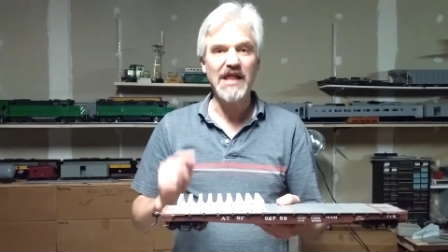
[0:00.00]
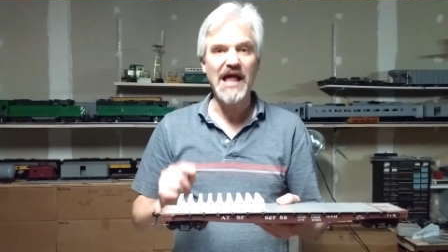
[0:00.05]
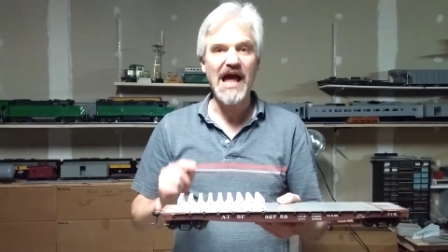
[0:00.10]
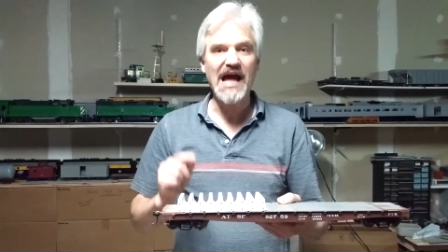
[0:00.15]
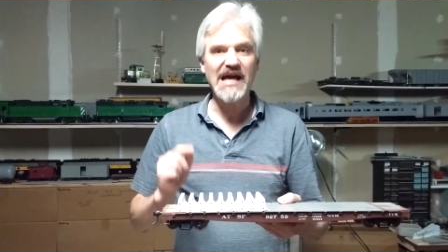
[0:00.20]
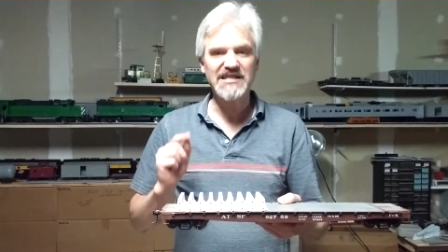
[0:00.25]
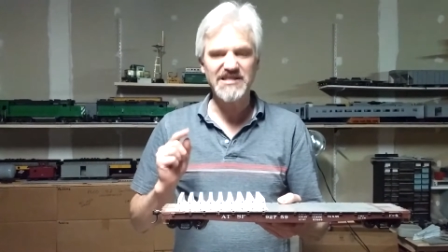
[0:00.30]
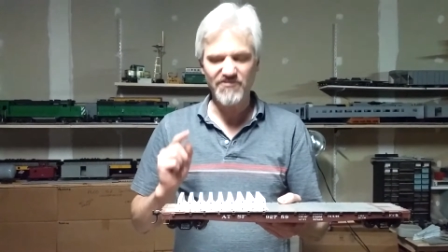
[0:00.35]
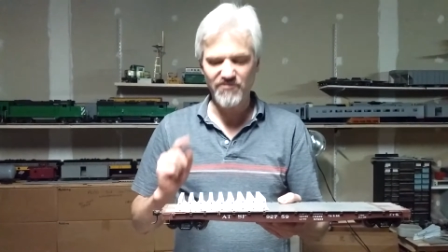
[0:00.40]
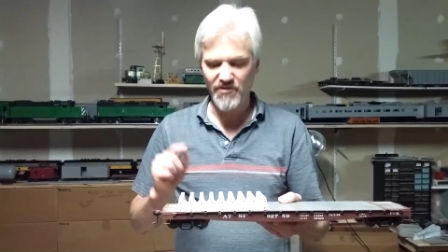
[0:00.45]

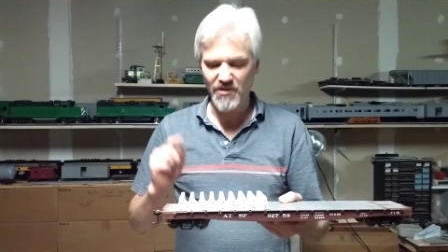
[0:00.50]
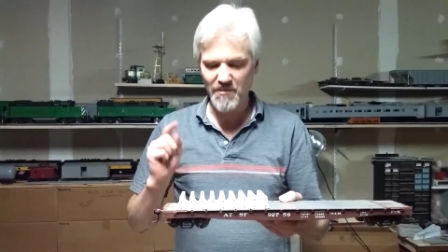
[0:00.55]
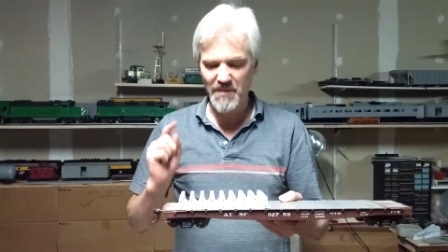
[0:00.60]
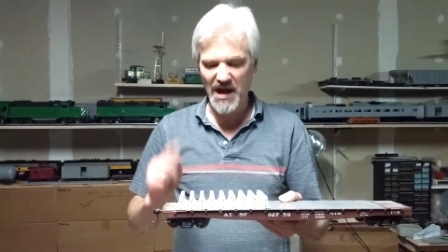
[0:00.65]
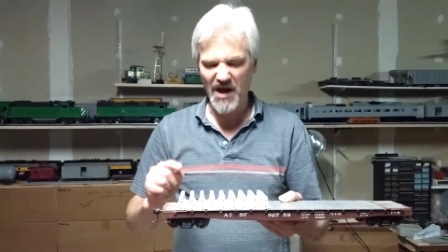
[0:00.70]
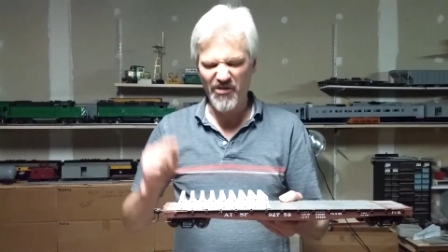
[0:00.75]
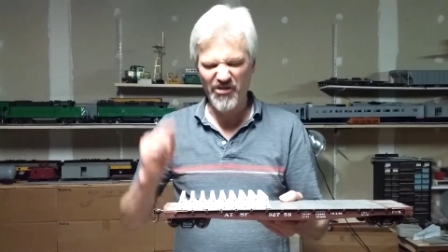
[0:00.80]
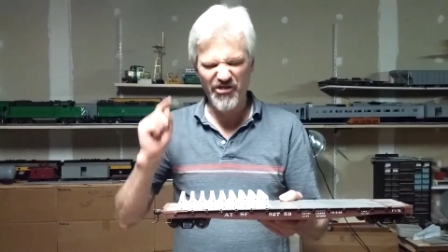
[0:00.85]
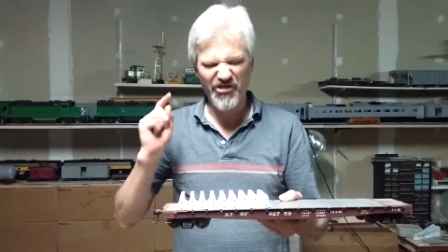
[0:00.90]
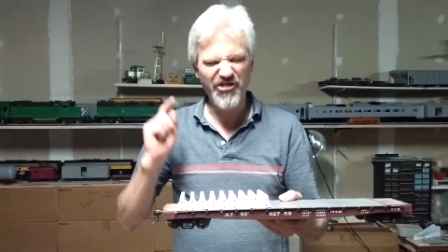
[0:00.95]
last for
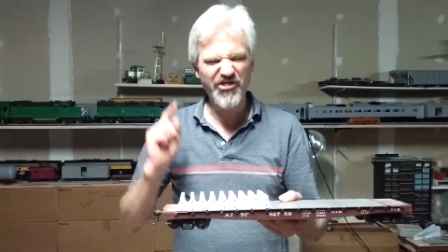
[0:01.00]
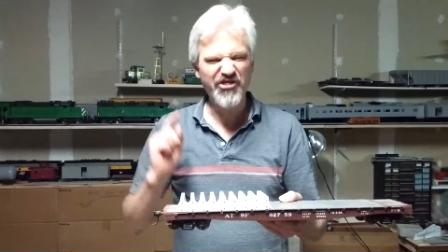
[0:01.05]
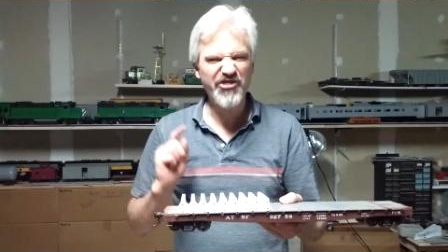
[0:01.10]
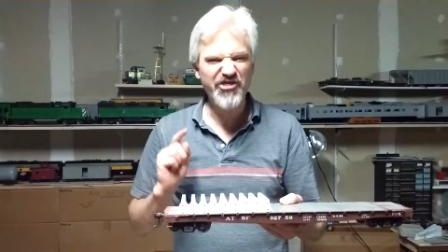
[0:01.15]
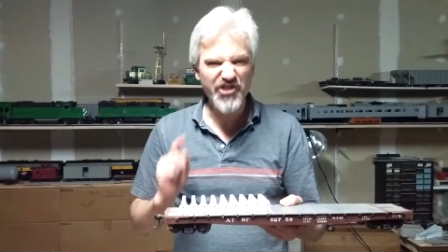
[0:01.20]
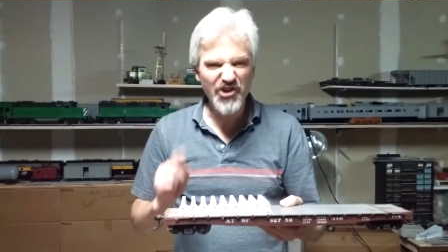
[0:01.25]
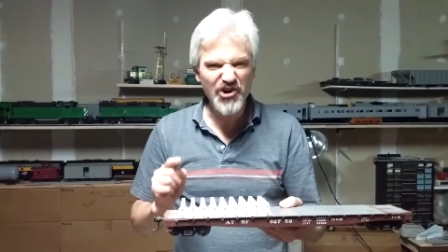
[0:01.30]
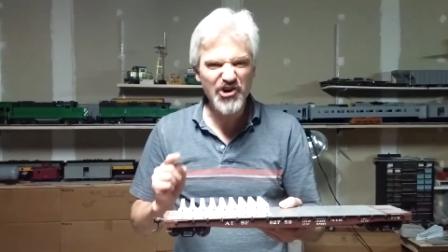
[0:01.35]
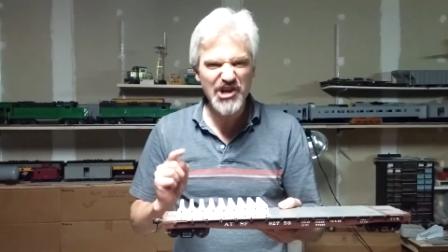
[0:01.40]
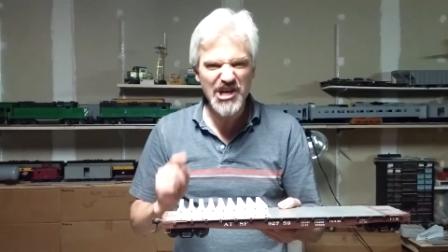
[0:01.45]
about
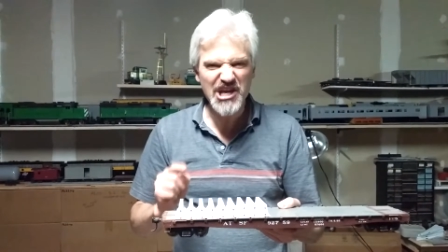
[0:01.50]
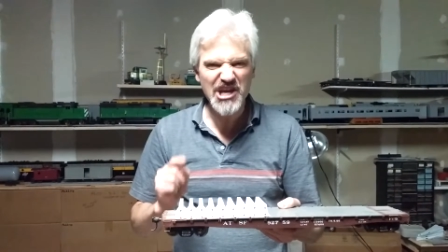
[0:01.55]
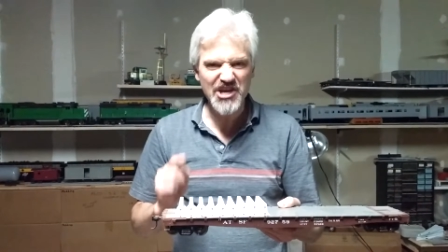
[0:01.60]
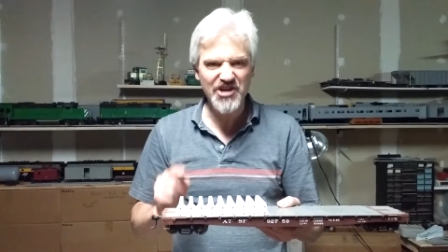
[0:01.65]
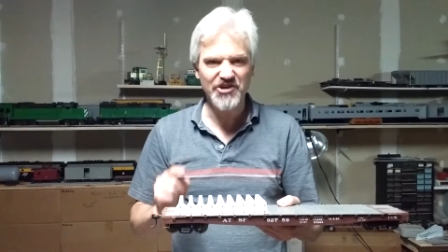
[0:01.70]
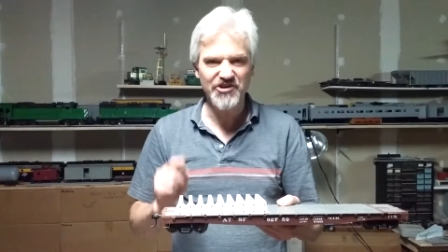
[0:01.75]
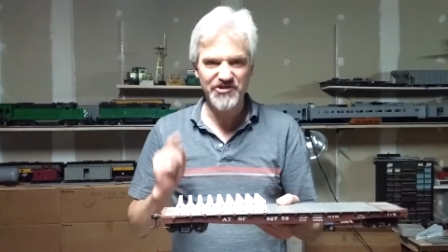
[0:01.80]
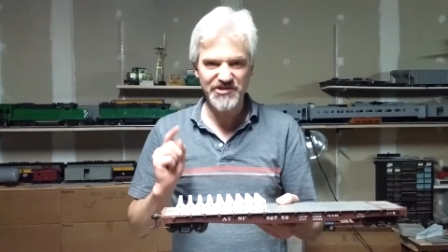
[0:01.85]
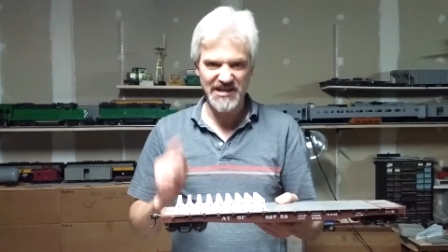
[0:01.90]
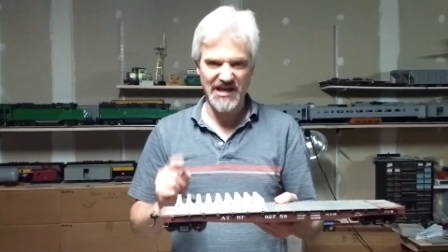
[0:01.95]
30
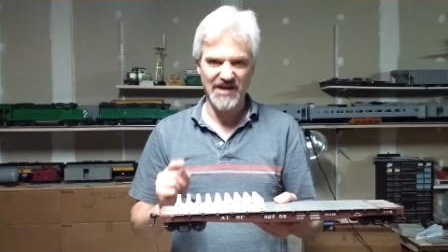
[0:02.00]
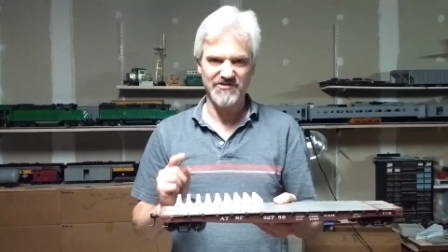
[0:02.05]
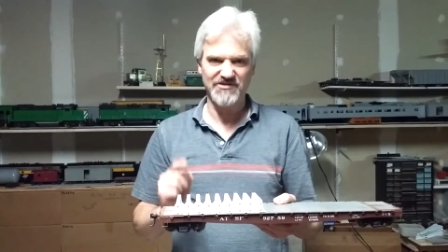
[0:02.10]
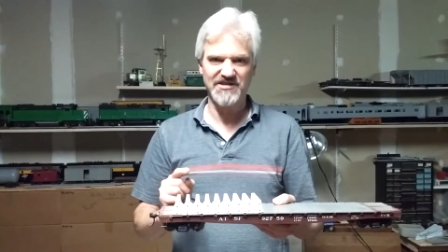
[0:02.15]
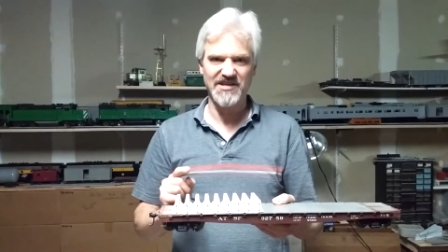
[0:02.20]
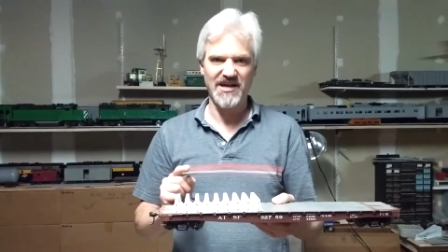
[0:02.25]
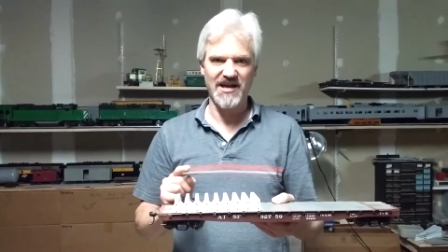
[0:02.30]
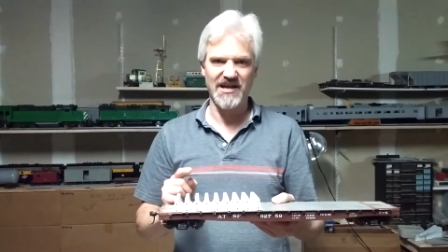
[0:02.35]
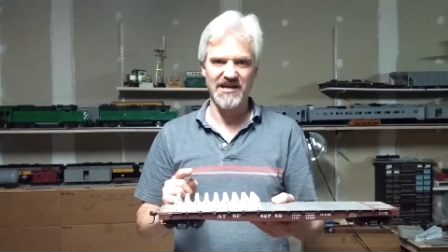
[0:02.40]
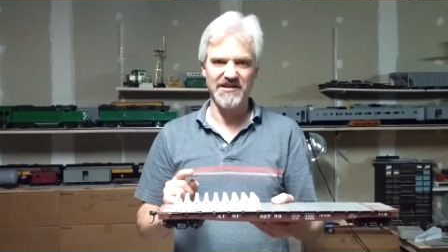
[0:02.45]
years
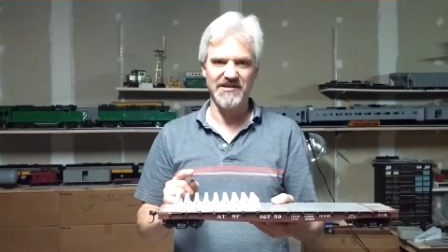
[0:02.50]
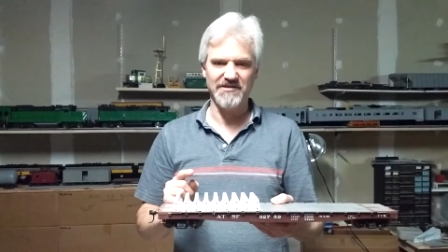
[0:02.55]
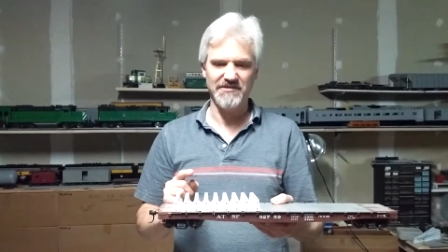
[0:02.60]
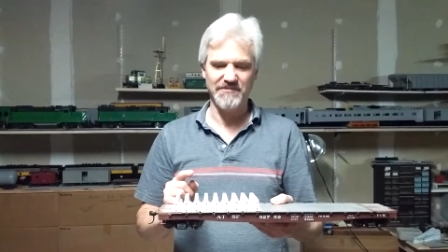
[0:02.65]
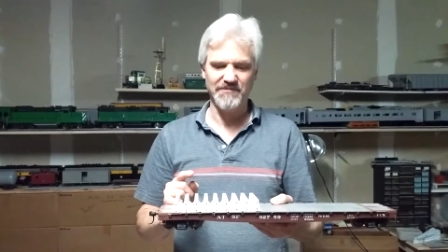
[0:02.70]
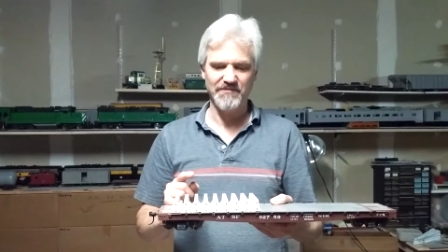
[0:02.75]
outside.